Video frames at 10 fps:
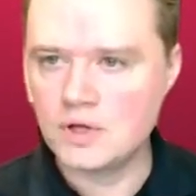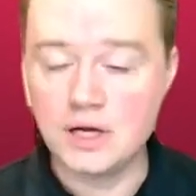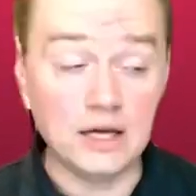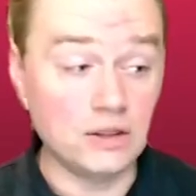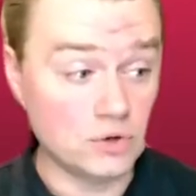
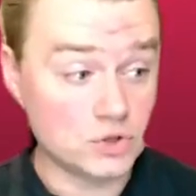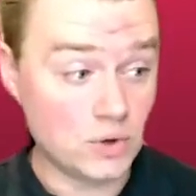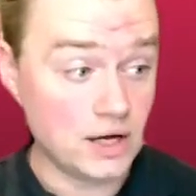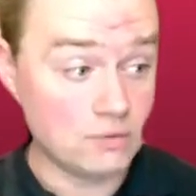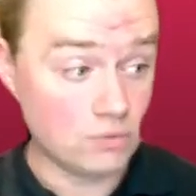either which
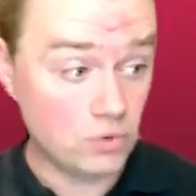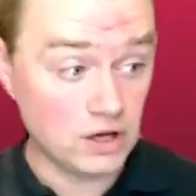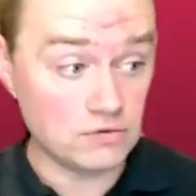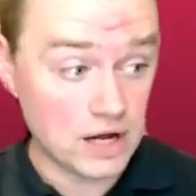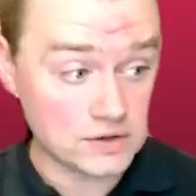way, we
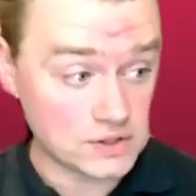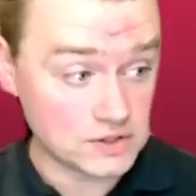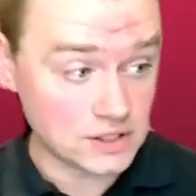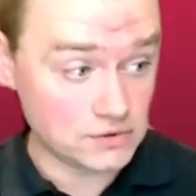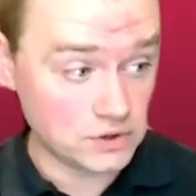have now
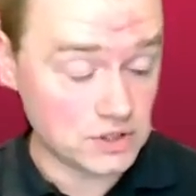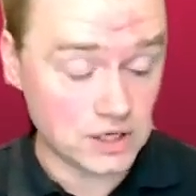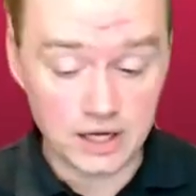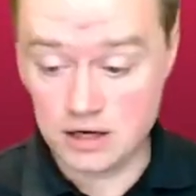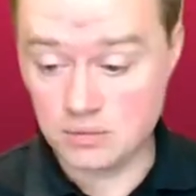successfully done
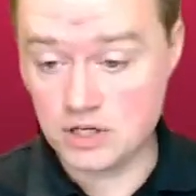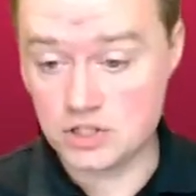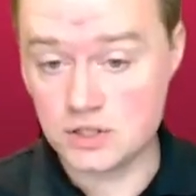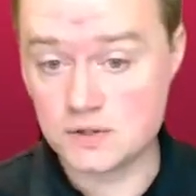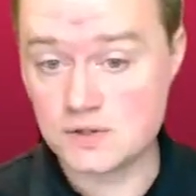
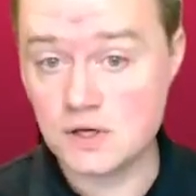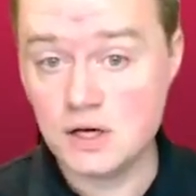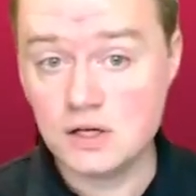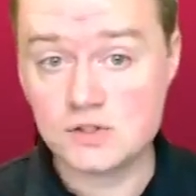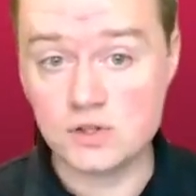animations.
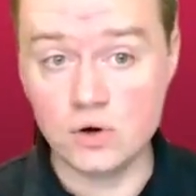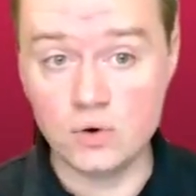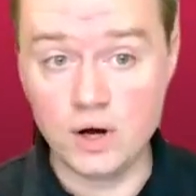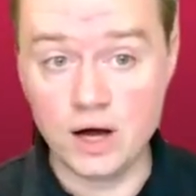So,